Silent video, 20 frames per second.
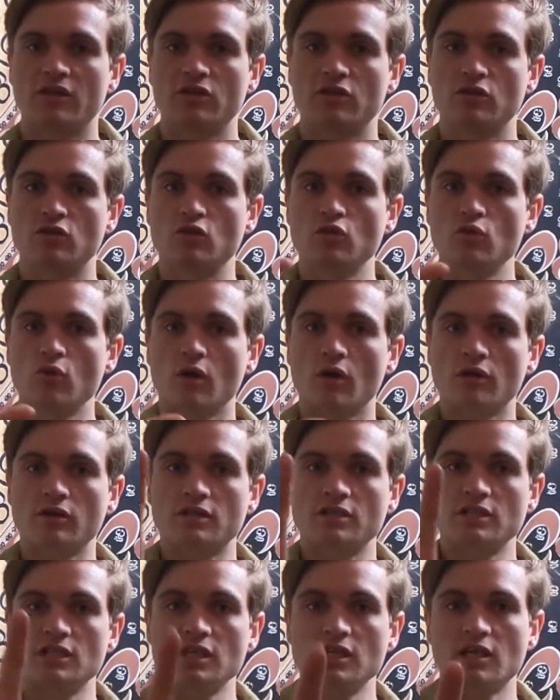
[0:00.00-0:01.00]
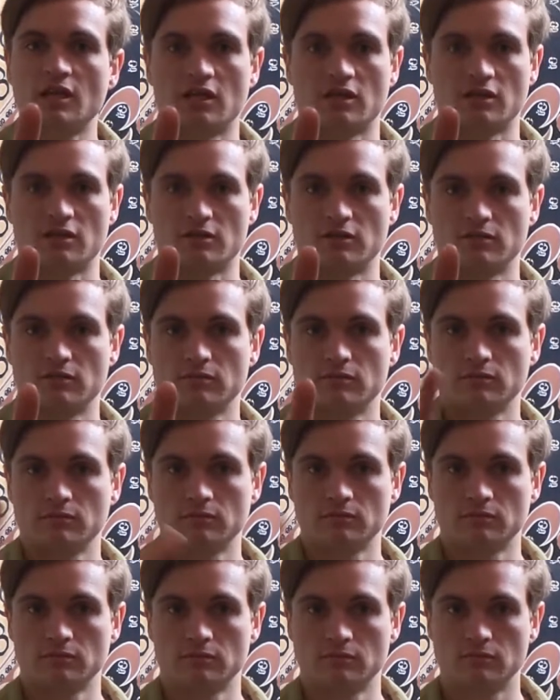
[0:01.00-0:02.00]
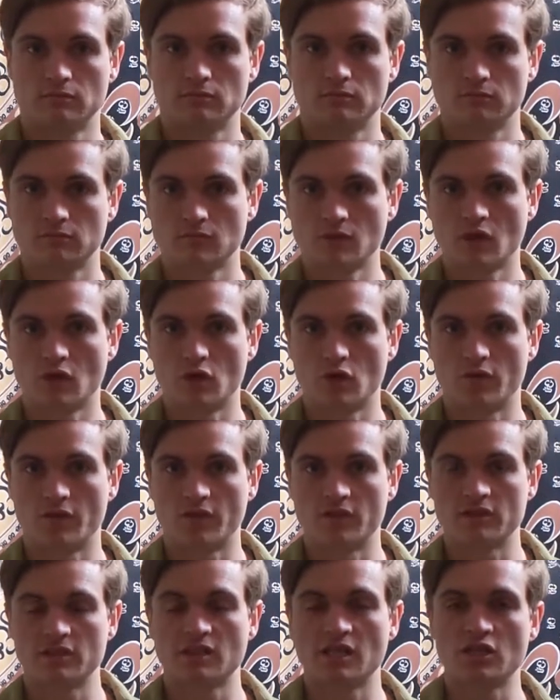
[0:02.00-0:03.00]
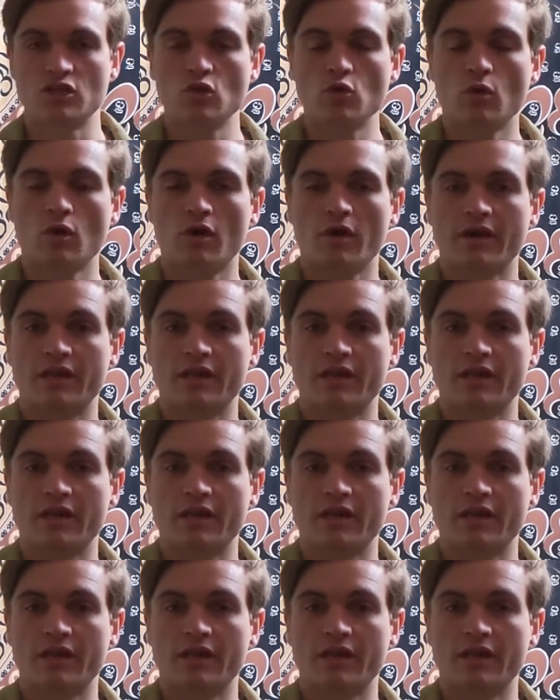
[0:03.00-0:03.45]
you are seeing all this, that you are